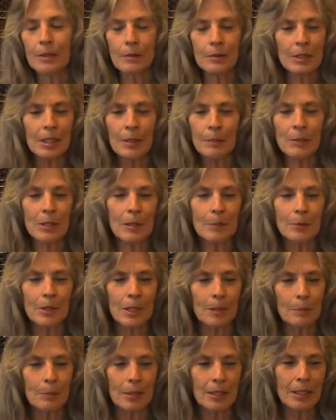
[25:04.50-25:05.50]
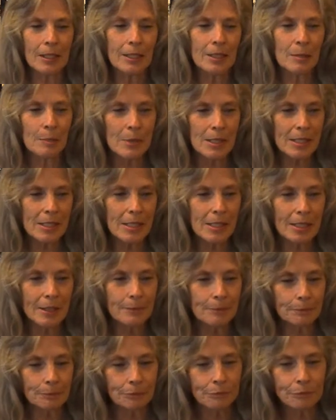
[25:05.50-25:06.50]
deep, deep, deep intimacy,
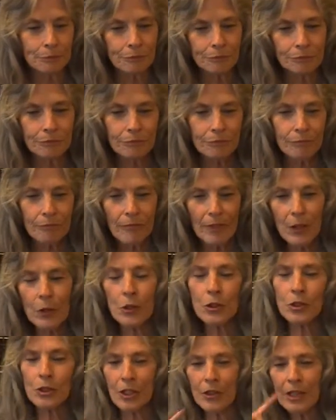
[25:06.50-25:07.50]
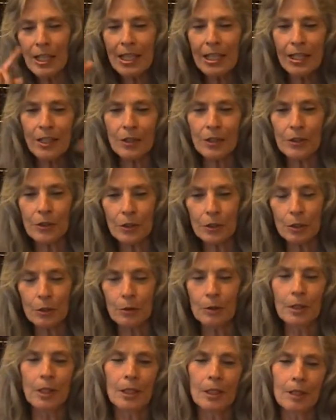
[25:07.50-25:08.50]
of course, you're thinking you
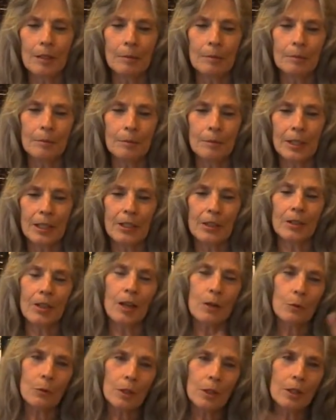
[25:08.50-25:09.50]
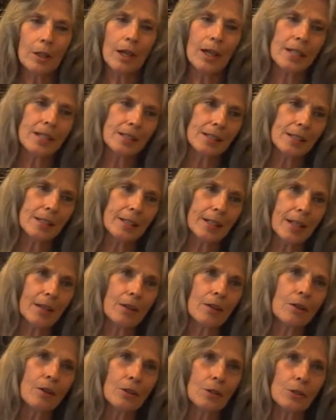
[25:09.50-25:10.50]
do, but you're not realizing that,
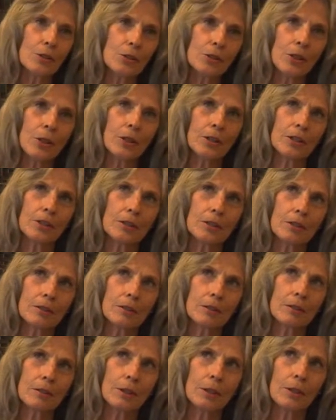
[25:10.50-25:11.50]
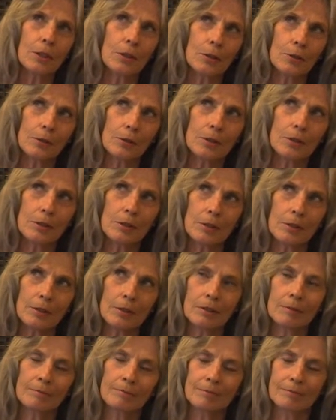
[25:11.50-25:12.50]
oh, whose heart is closed?
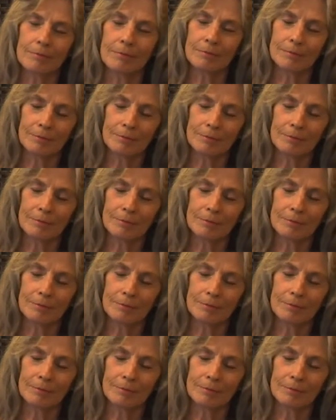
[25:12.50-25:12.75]
Hmm.